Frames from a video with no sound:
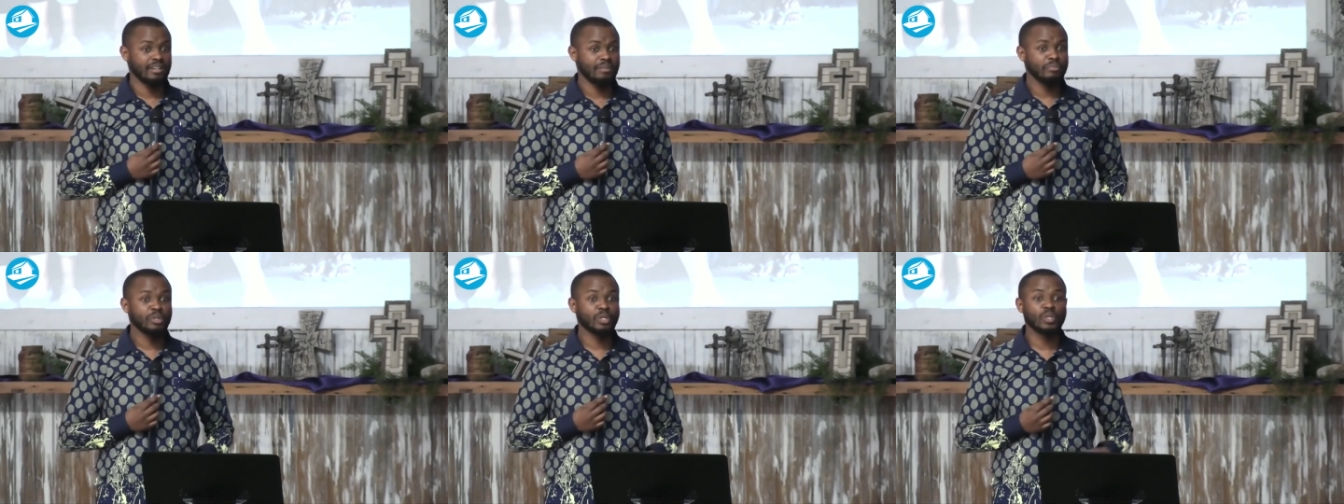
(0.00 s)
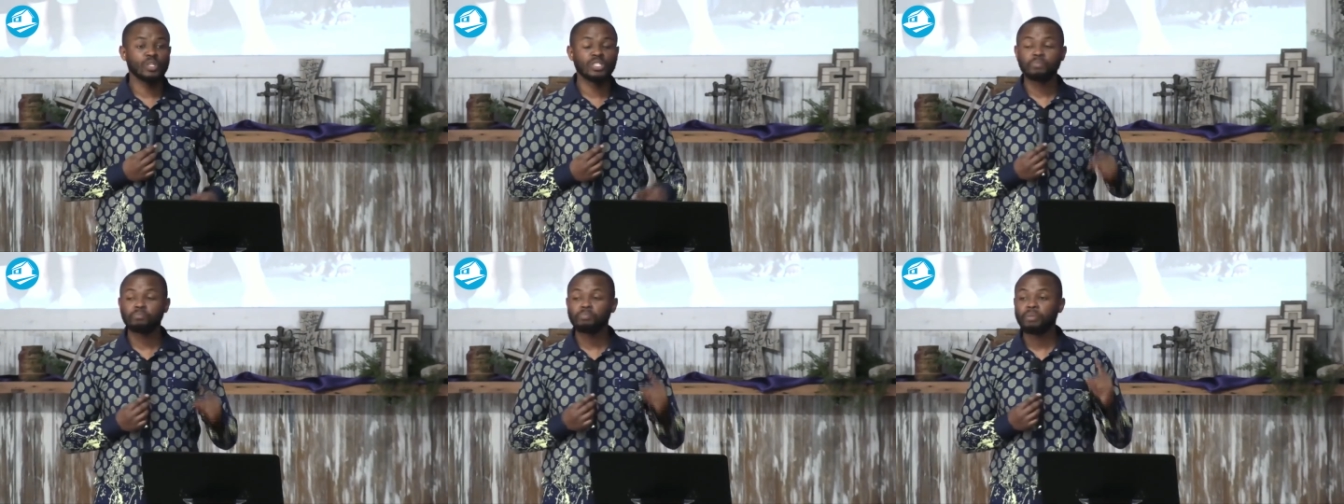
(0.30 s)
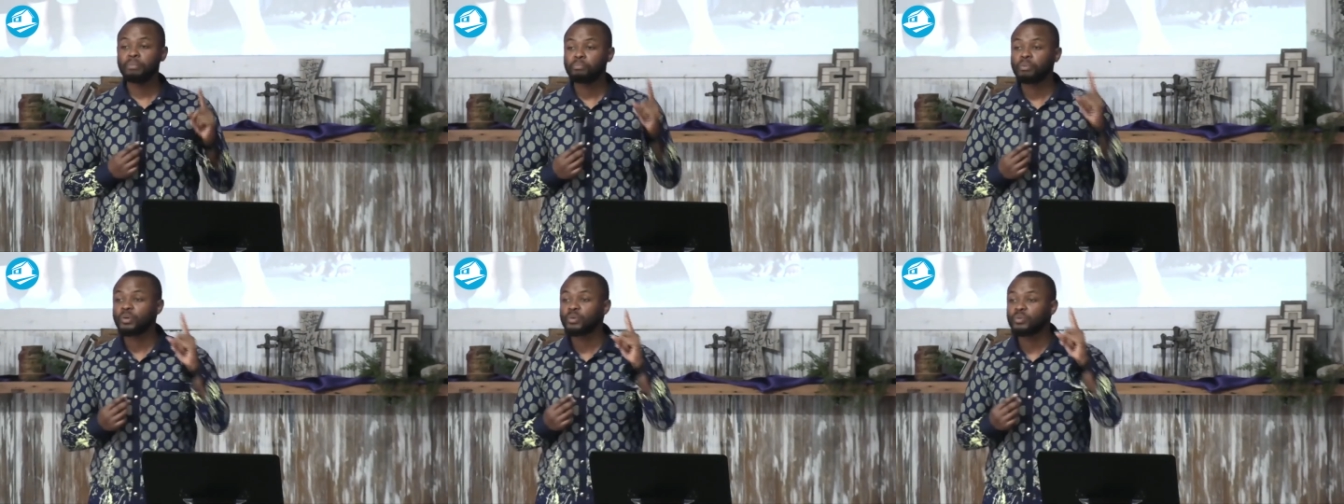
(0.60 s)
Because
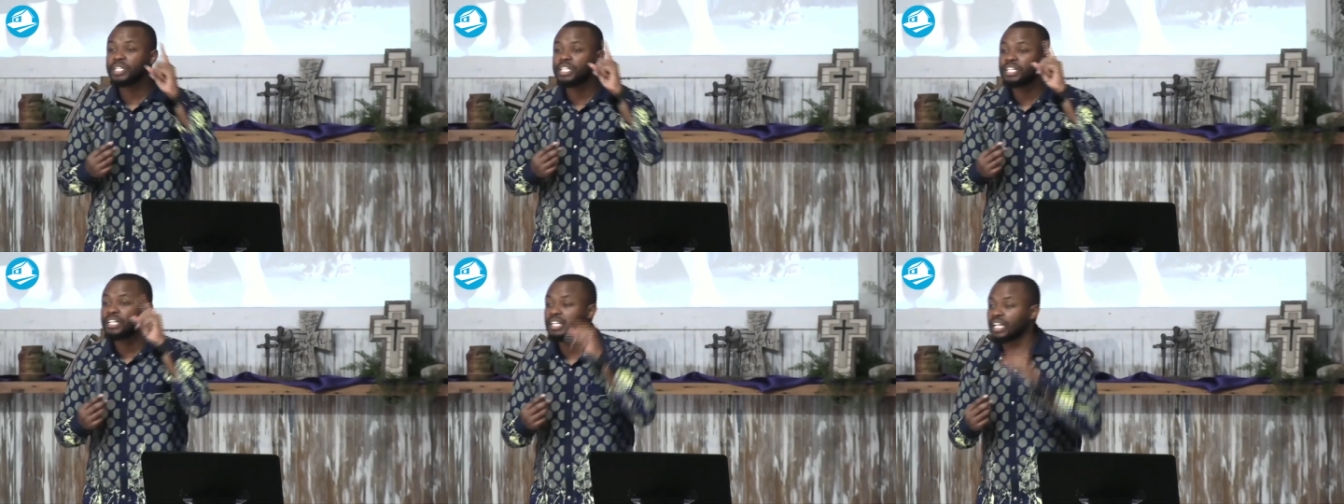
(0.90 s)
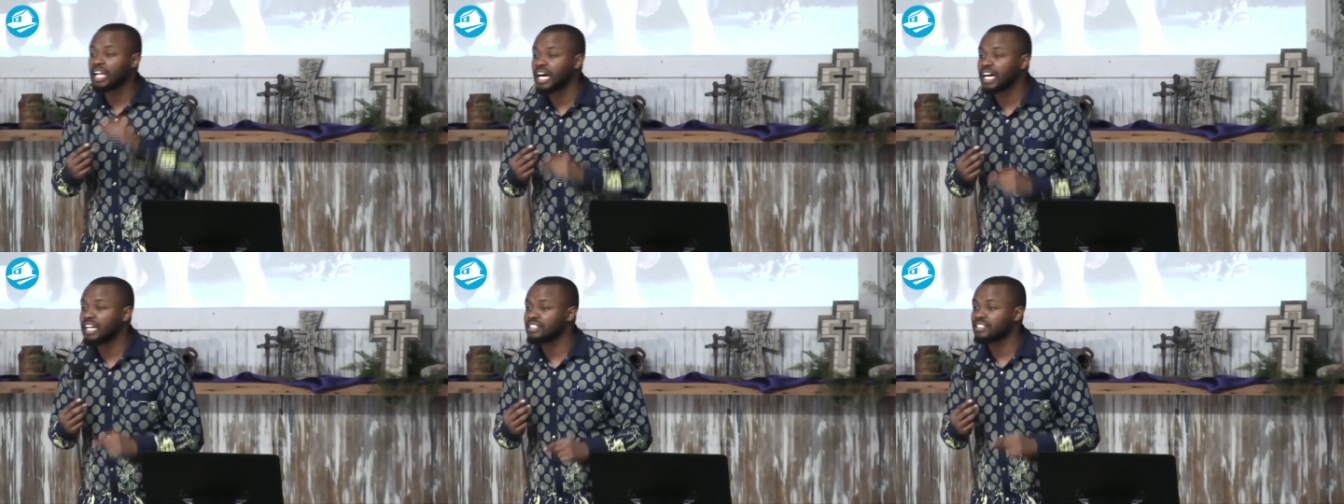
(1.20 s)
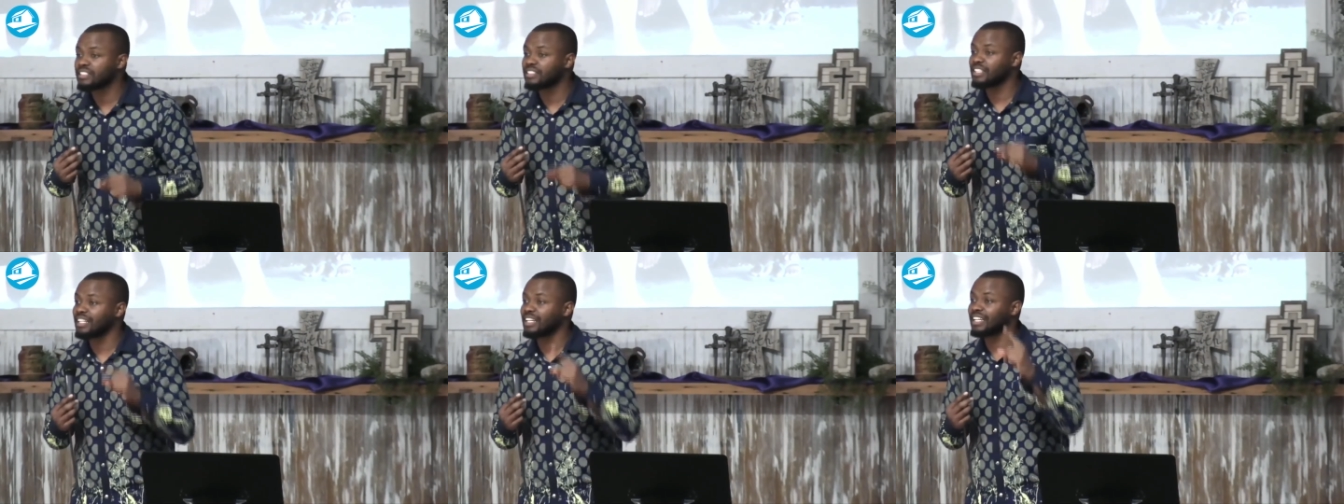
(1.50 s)
people
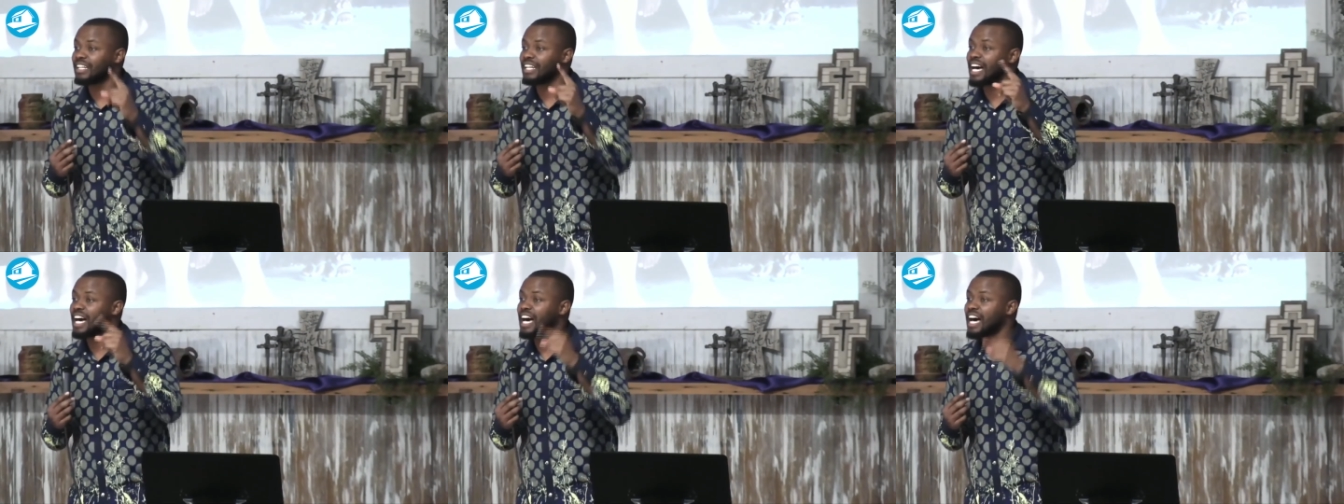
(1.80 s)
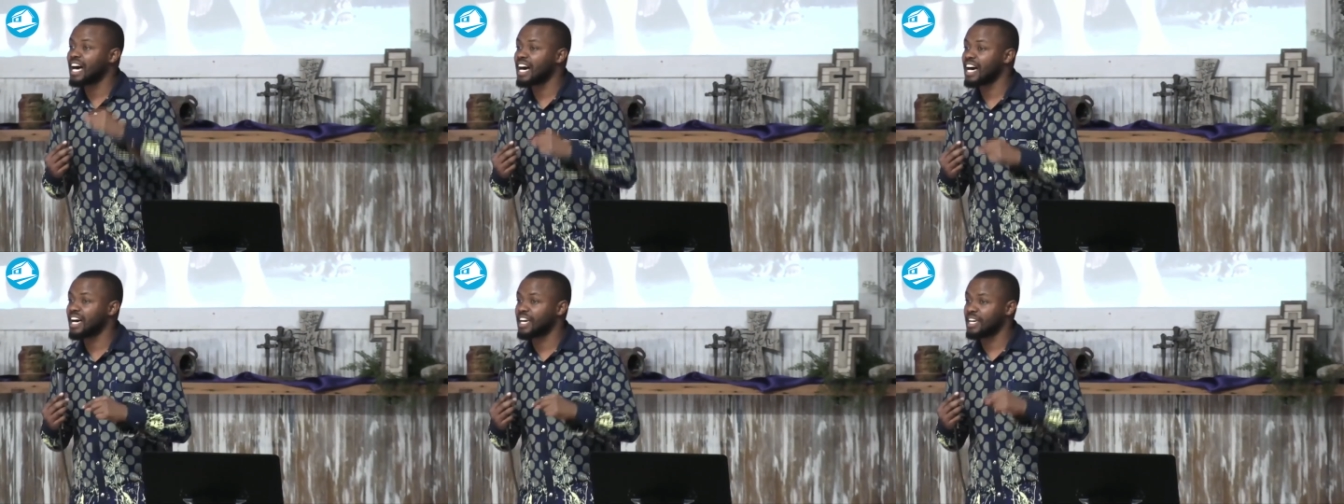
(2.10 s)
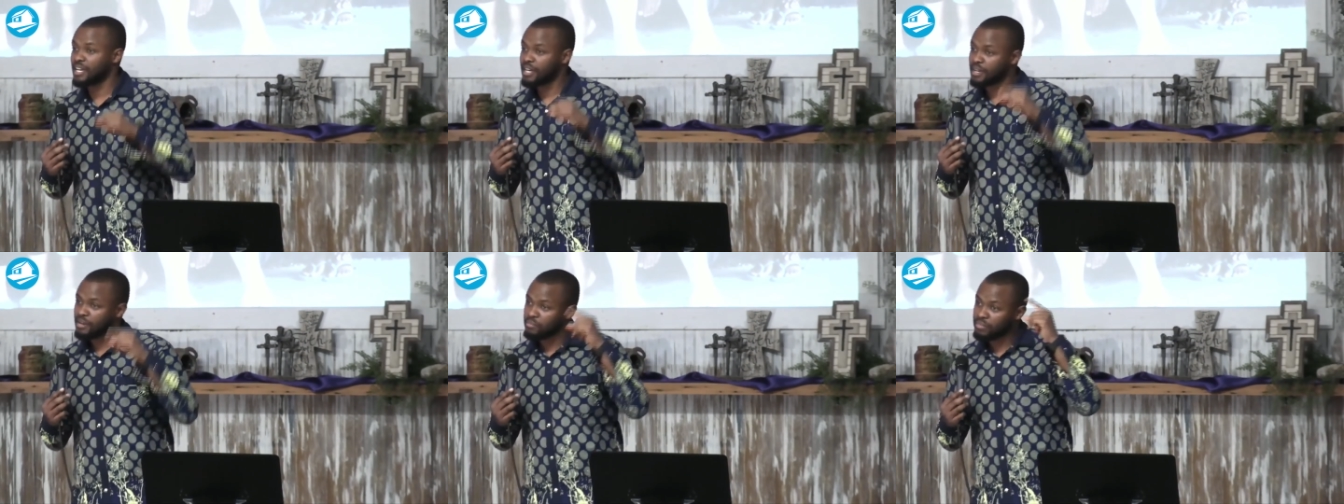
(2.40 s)
realize the
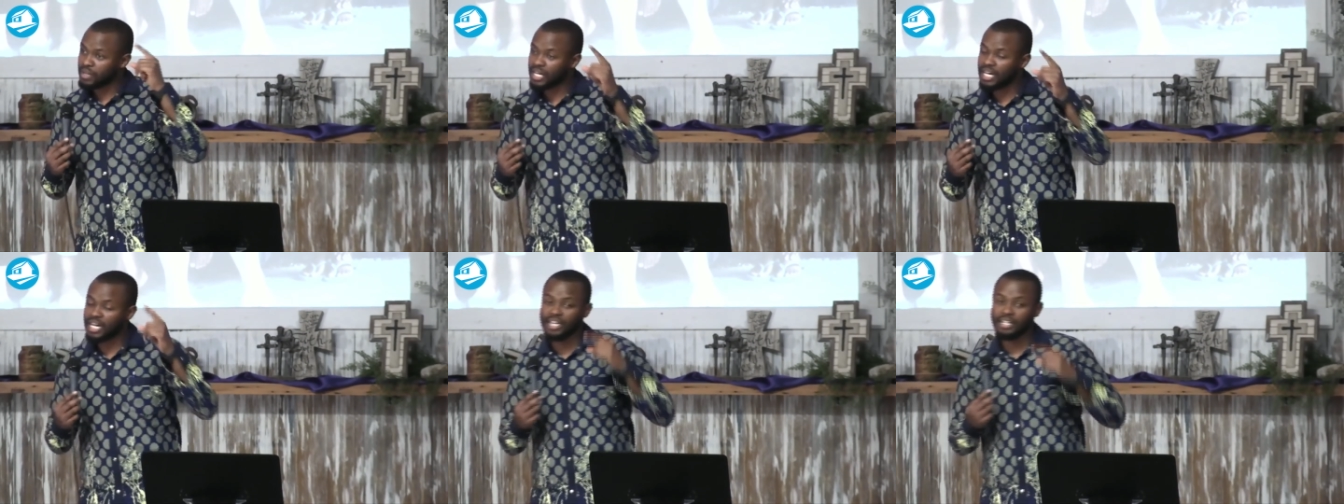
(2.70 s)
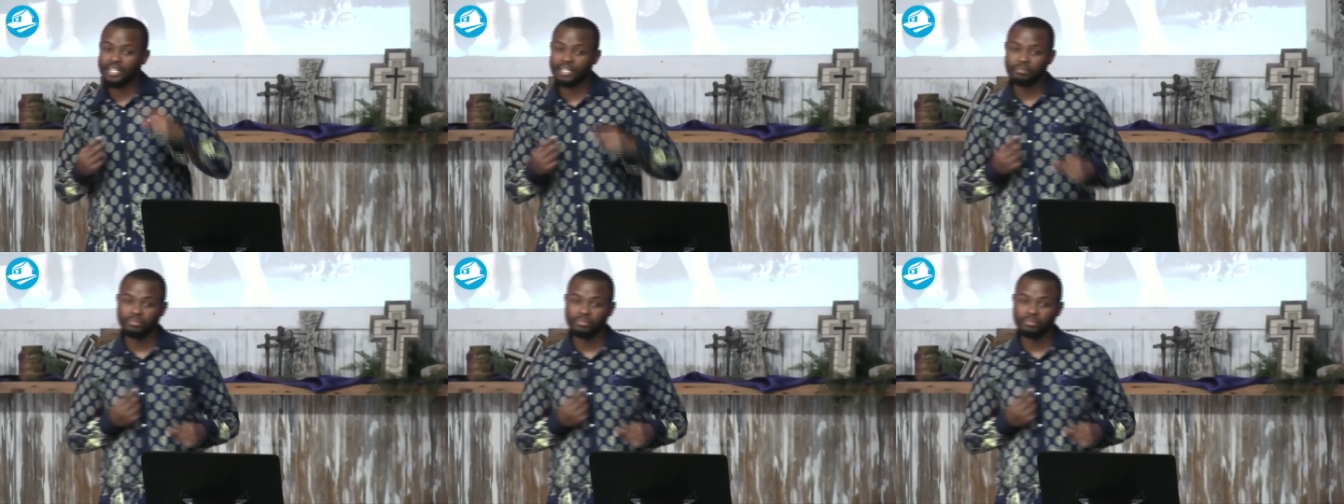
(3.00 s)
lie behind the